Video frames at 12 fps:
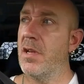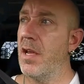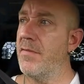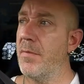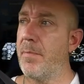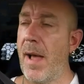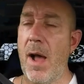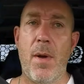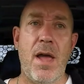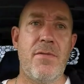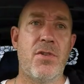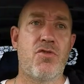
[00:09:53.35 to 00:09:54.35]
if your
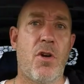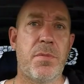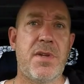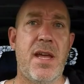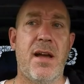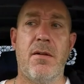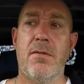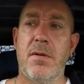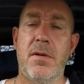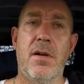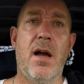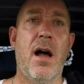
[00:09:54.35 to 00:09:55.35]
power ever drops out
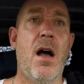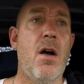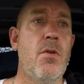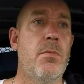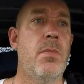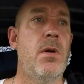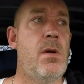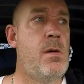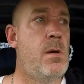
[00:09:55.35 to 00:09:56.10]
at home,